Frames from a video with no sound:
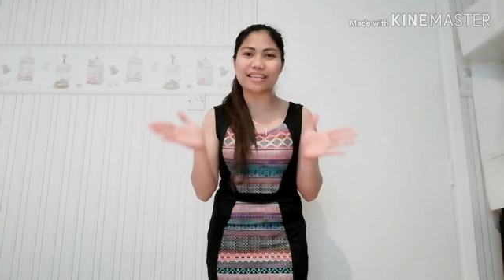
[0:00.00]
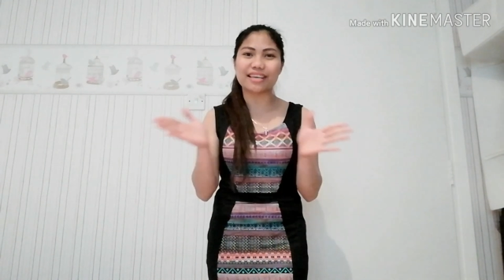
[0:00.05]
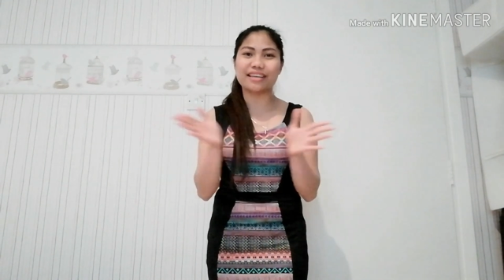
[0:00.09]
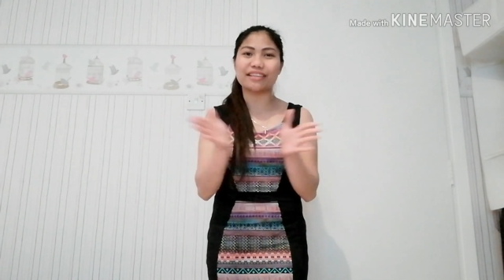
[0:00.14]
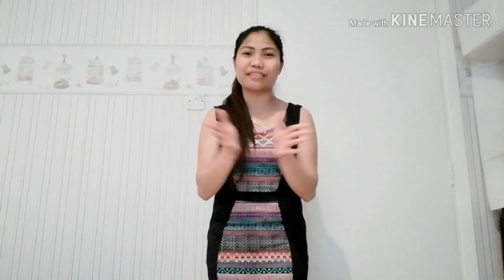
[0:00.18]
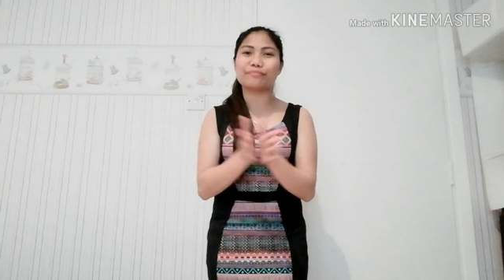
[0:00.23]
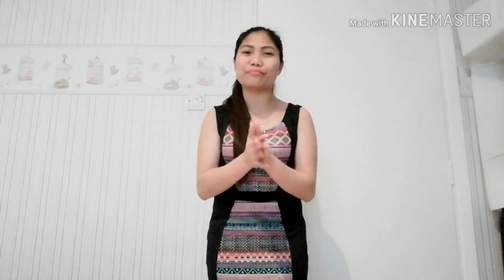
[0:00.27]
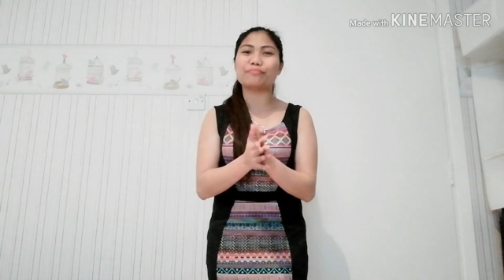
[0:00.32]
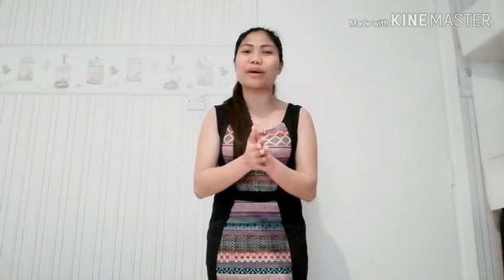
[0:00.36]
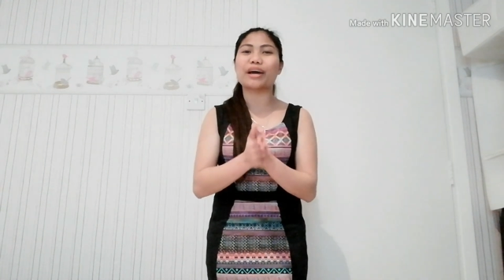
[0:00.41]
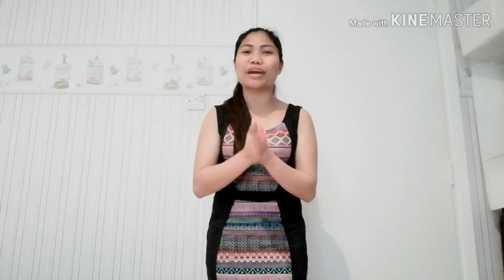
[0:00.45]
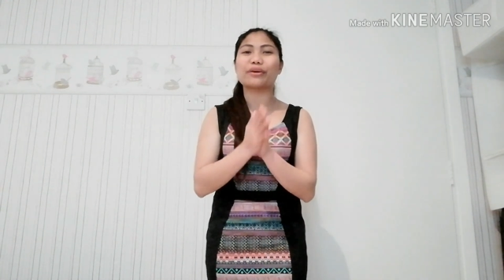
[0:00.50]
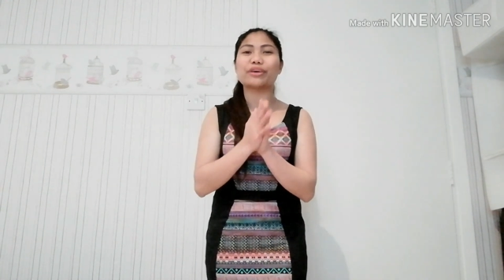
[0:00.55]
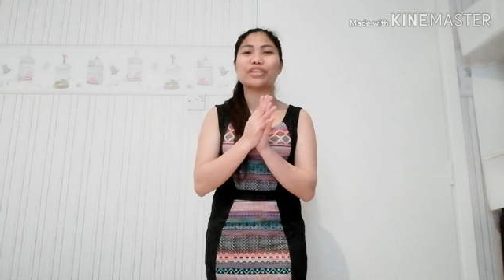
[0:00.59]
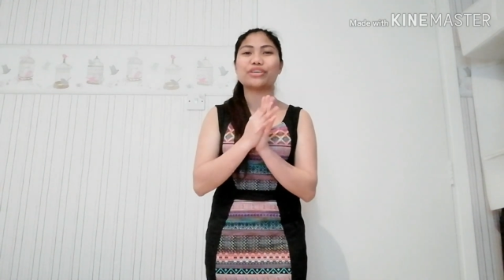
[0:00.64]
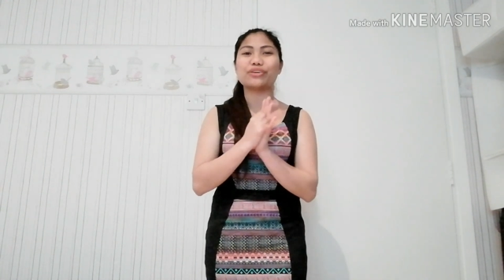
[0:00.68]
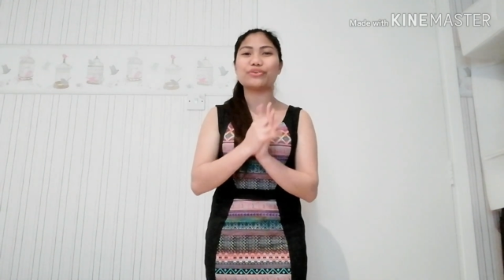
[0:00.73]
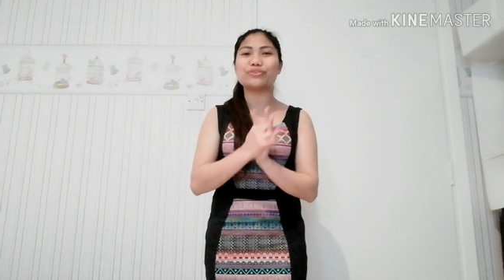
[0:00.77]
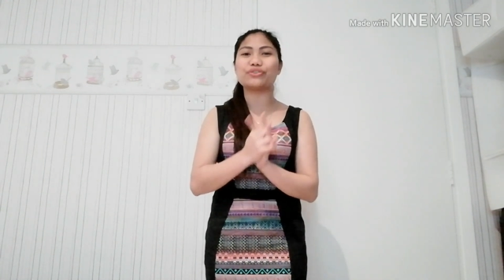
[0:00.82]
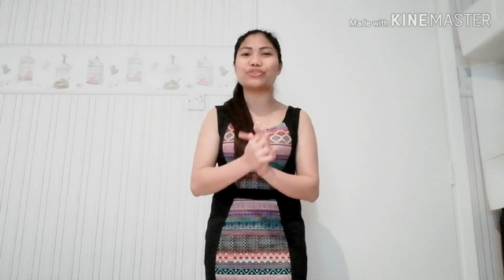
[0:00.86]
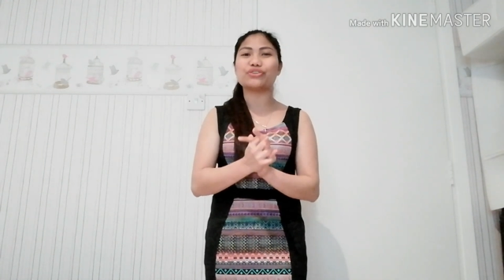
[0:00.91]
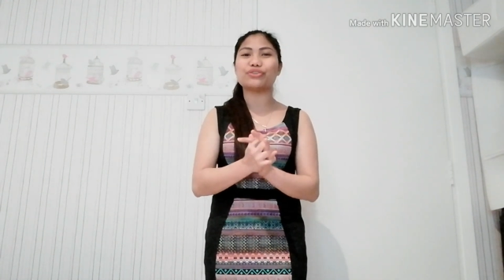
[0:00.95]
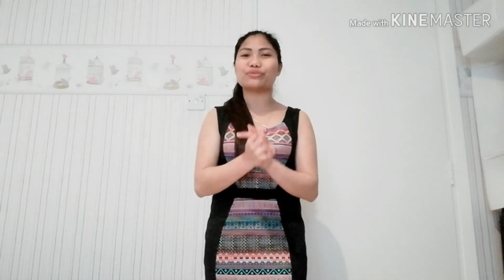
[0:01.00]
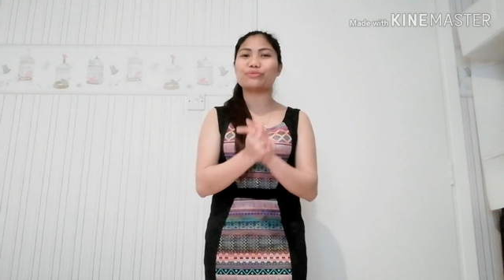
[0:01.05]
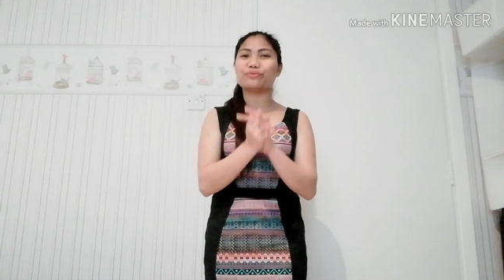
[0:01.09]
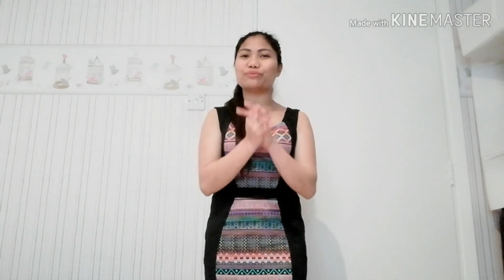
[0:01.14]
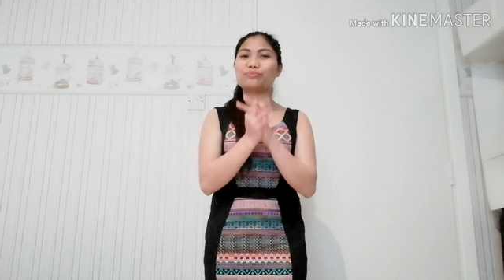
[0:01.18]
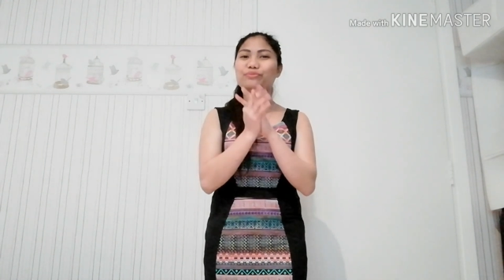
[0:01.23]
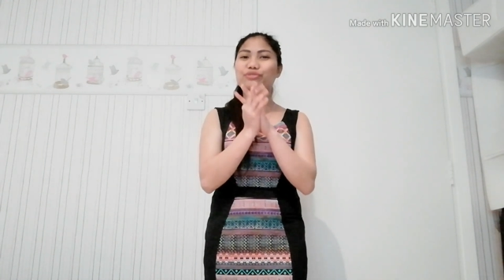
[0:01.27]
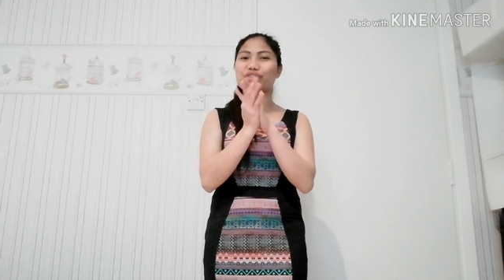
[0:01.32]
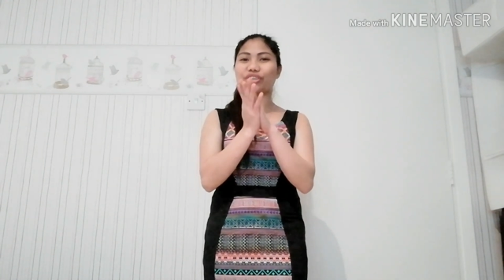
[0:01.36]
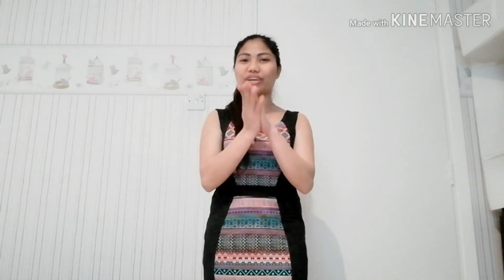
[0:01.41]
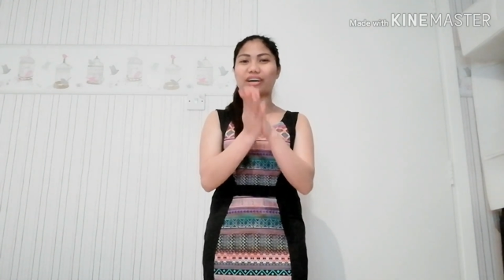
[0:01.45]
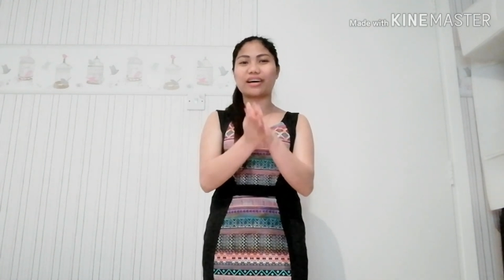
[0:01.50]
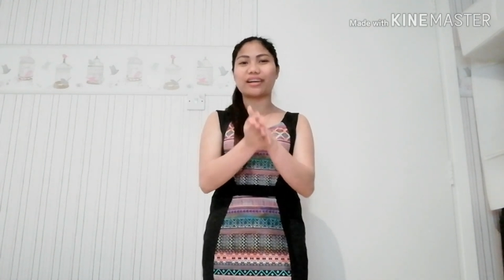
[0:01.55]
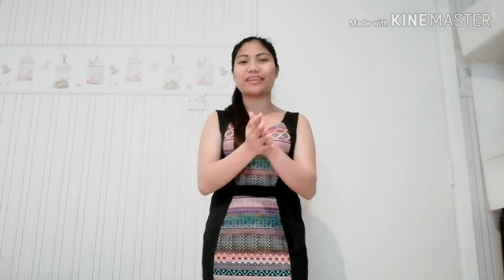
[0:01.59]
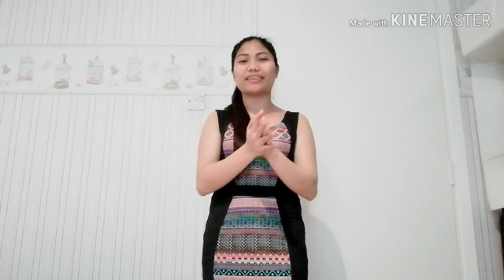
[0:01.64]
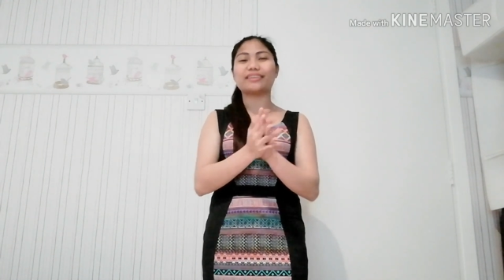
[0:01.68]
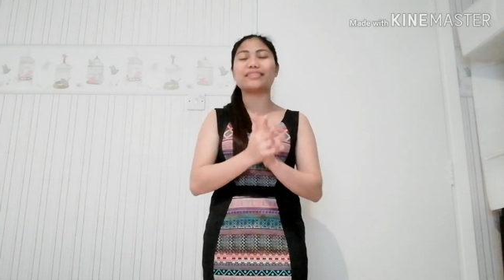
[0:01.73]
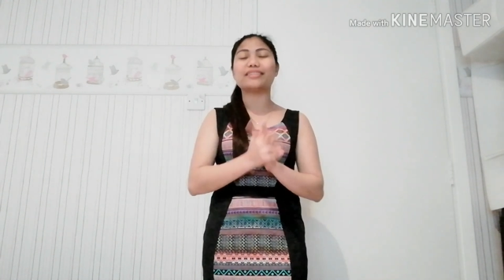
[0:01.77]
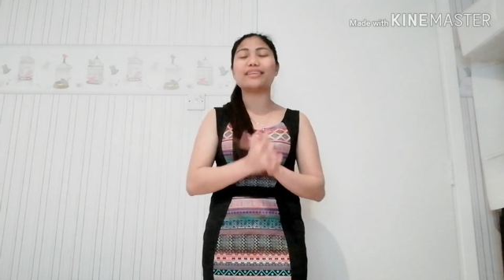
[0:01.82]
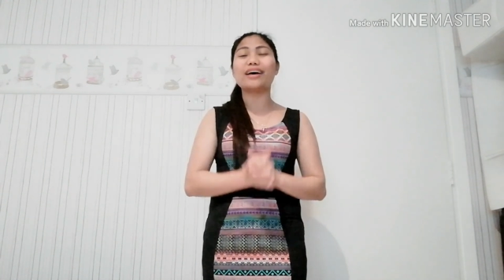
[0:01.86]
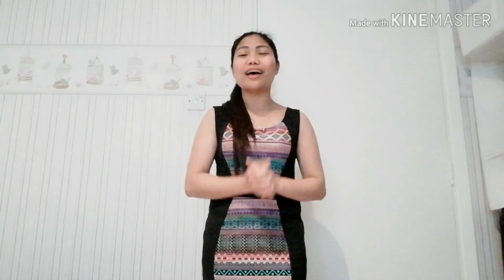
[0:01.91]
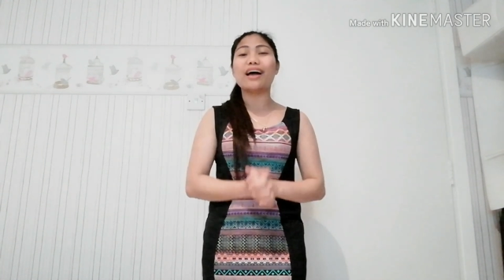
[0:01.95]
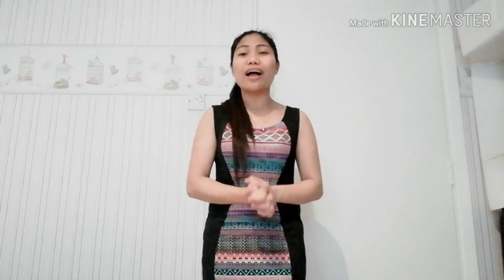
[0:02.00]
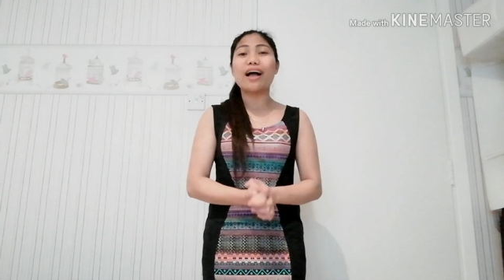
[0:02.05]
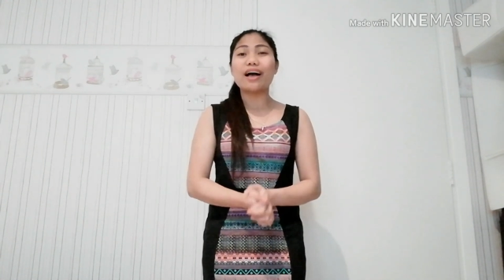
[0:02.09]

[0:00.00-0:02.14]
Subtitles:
in my YouTube channel.